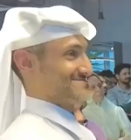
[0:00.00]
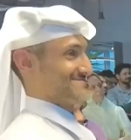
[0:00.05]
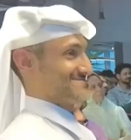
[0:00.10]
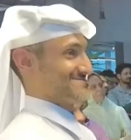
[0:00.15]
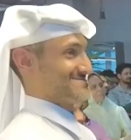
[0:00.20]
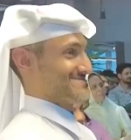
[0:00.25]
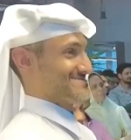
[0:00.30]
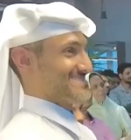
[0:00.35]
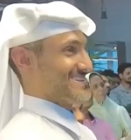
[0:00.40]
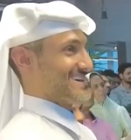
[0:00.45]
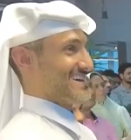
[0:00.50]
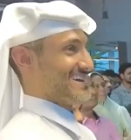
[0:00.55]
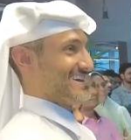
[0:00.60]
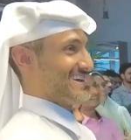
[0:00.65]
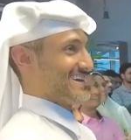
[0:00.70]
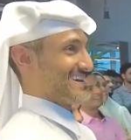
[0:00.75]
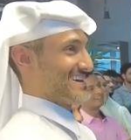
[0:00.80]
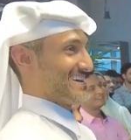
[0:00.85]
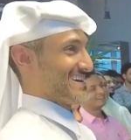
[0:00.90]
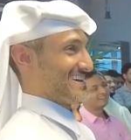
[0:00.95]

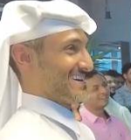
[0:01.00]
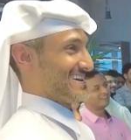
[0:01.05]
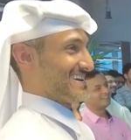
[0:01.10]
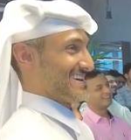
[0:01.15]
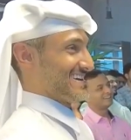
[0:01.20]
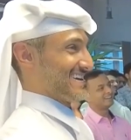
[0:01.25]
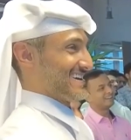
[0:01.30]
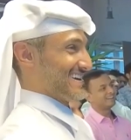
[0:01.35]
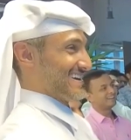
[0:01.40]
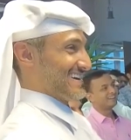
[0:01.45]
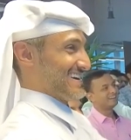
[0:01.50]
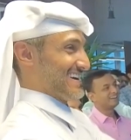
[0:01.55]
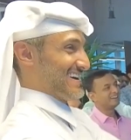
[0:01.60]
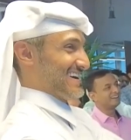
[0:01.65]
[no speech]